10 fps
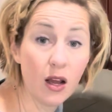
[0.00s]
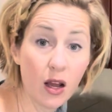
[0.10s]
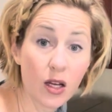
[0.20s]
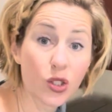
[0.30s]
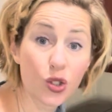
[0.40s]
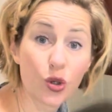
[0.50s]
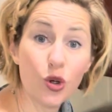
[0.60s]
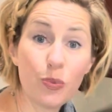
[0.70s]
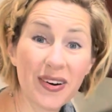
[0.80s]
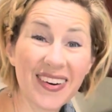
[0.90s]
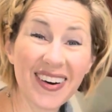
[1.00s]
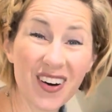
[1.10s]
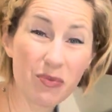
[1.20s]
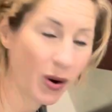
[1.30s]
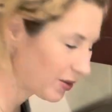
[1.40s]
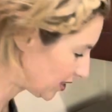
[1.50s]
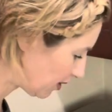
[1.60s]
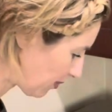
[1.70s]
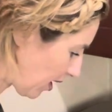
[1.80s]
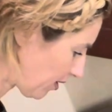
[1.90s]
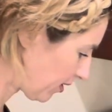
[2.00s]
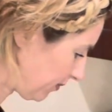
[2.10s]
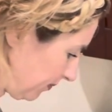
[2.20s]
scoop of protein powder.